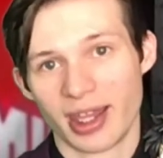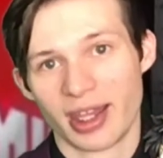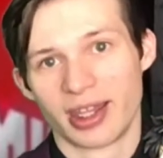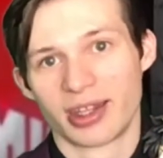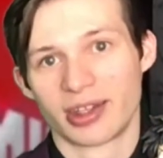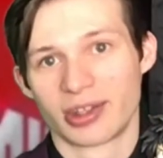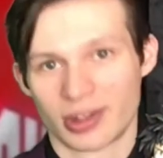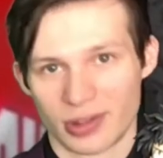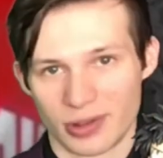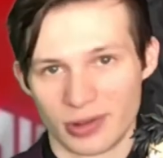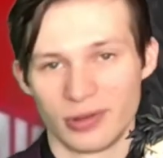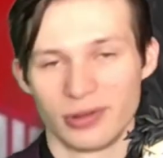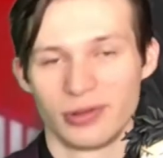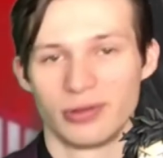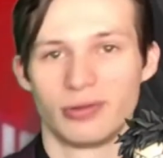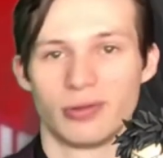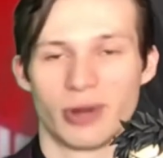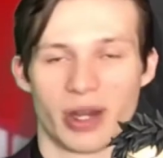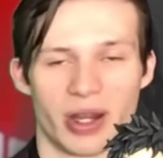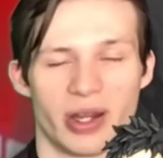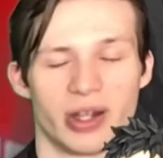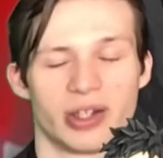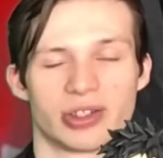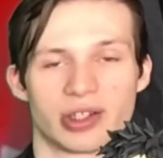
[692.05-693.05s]
to where
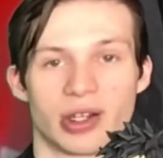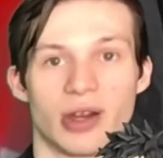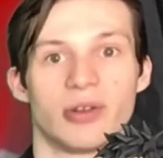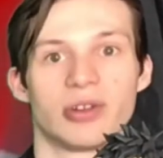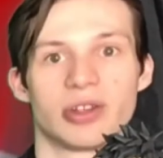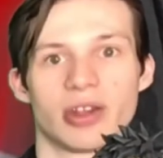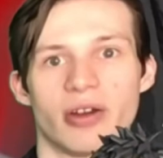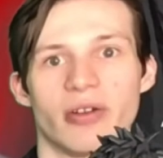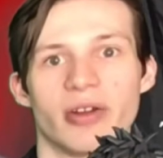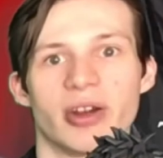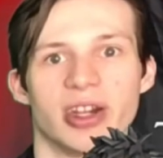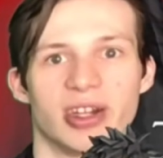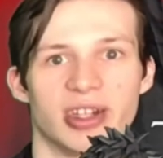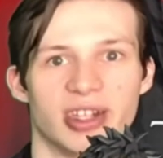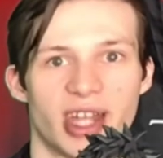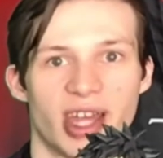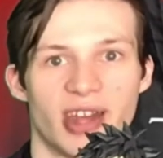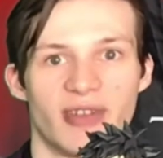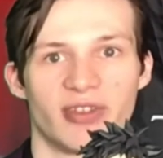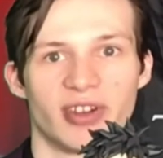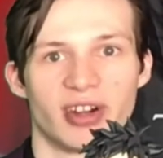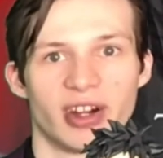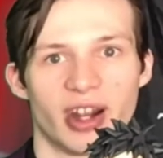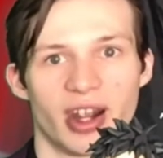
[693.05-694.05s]
Shoto and
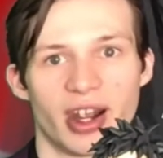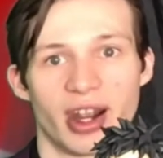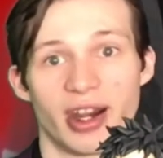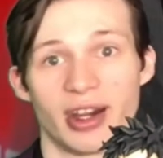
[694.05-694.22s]
Endeavor are.